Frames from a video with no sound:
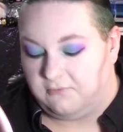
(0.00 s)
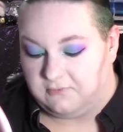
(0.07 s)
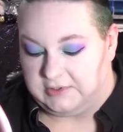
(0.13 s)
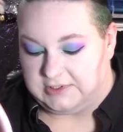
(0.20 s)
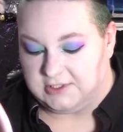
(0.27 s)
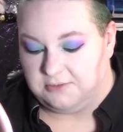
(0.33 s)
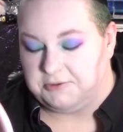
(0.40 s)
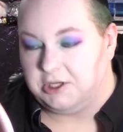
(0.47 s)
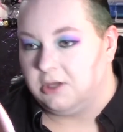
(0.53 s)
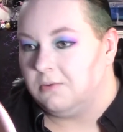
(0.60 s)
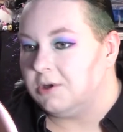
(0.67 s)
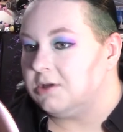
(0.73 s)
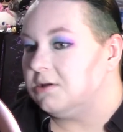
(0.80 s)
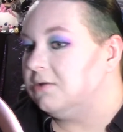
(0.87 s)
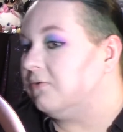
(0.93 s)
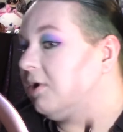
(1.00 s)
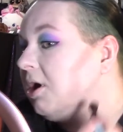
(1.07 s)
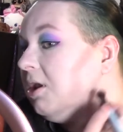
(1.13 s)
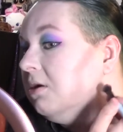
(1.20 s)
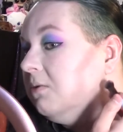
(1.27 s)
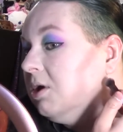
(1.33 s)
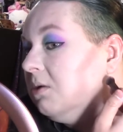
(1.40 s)
it's something you want to do for
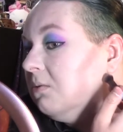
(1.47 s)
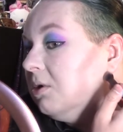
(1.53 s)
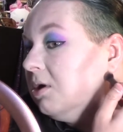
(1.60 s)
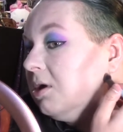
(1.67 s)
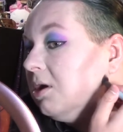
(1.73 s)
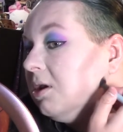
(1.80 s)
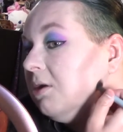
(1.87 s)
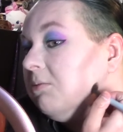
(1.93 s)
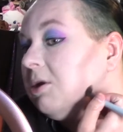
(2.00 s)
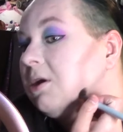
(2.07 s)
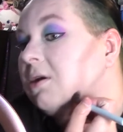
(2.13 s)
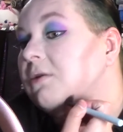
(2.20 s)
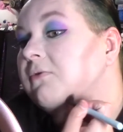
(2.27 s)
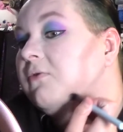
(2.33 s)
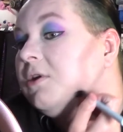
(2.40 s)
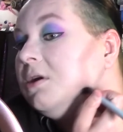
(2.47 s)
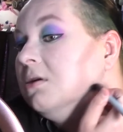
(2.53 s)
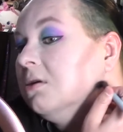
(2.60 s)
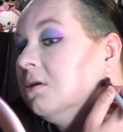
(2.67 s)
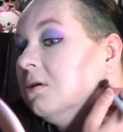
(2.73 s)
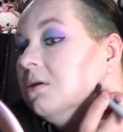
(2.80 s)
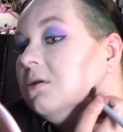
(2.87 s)
Halloween one day. That'd be kind of
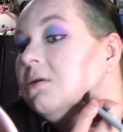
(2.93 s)
fun.